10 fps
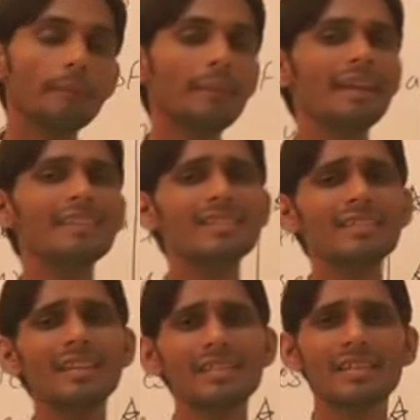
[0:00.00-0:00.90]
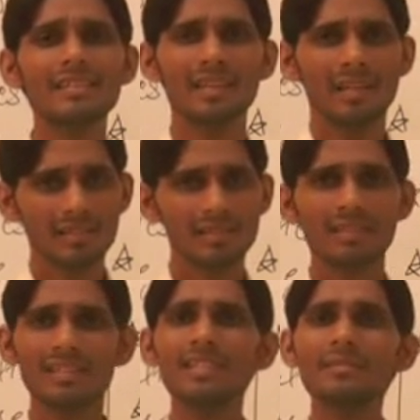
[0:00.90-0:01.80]
Manager in the sense,
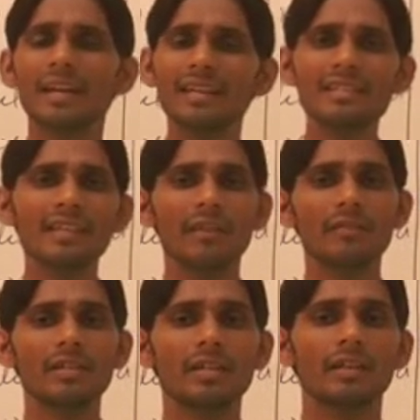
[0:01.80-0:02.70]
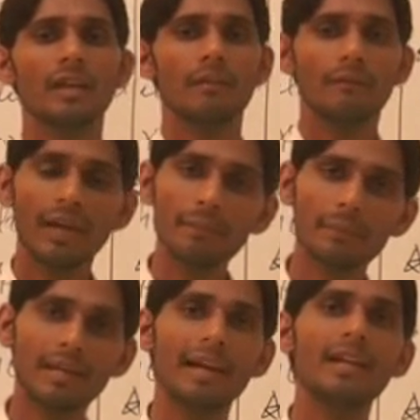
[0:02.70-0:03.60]
she is managing everything. When
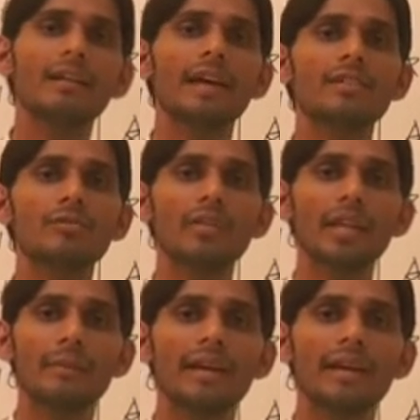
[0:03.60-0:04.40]
client has to take